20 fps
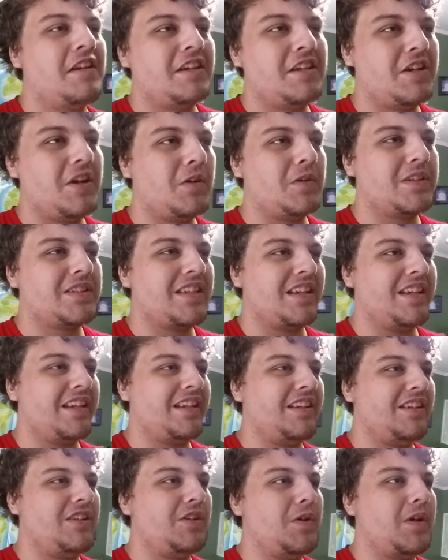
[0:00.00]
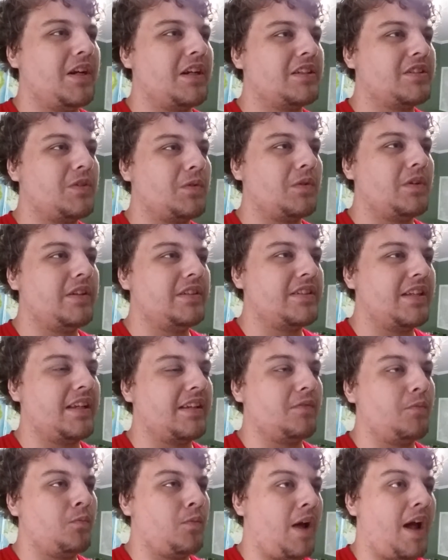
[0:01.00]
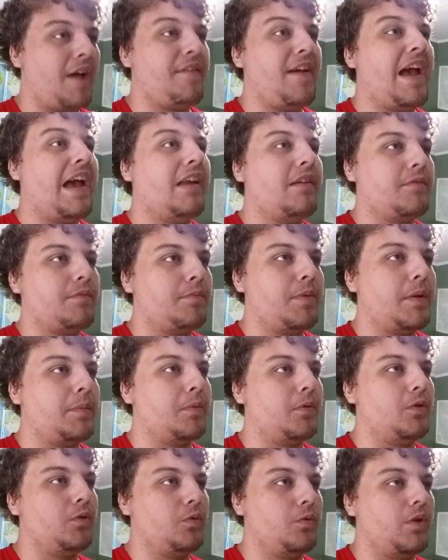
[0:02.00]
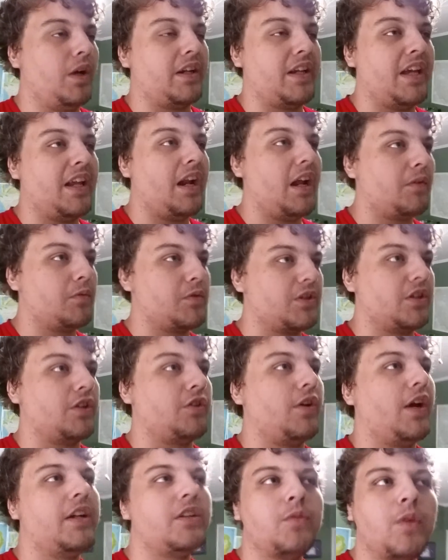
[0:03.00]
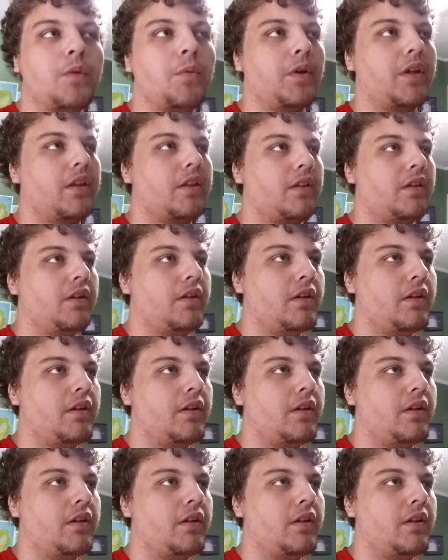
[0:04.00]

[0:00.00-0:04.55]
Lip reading: You know, it's like, you hear stories, and I've had people a kid I was going to graduate with